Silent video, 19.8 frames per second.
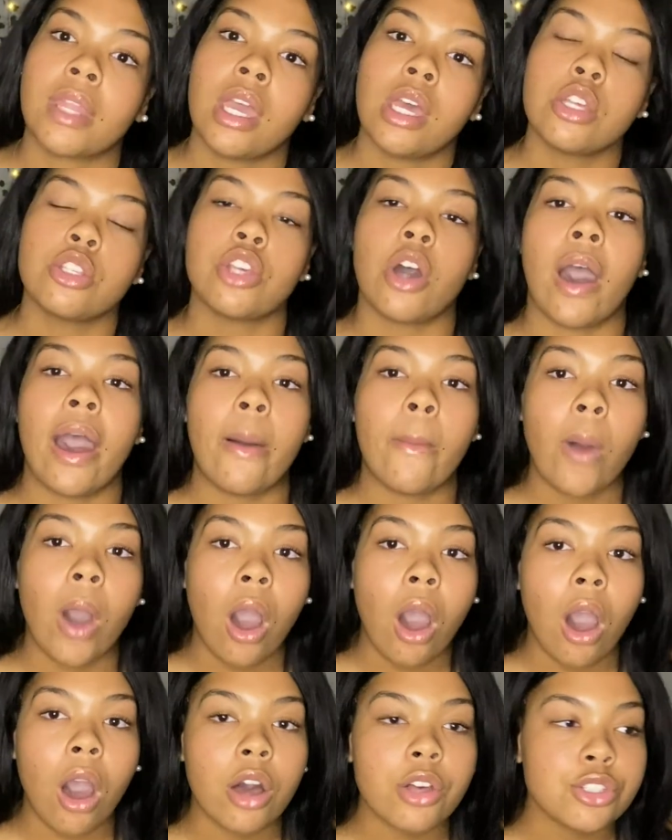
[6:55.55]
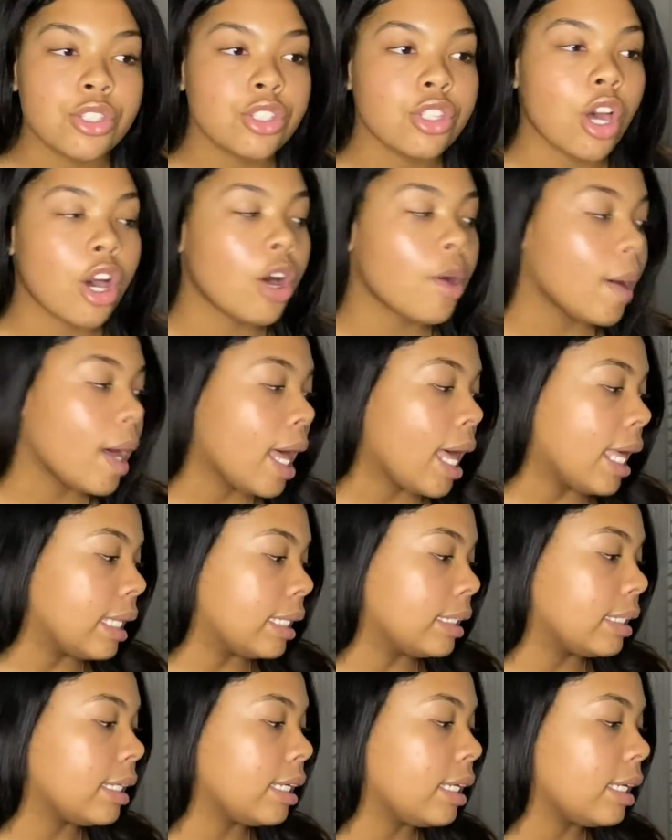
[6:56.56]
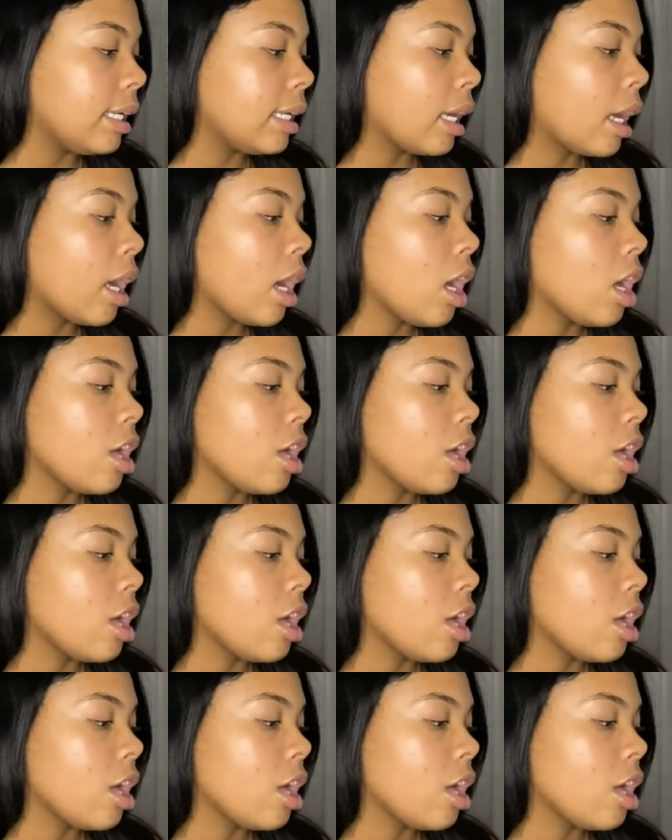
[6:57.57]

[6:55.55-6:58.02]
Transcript: So I will also link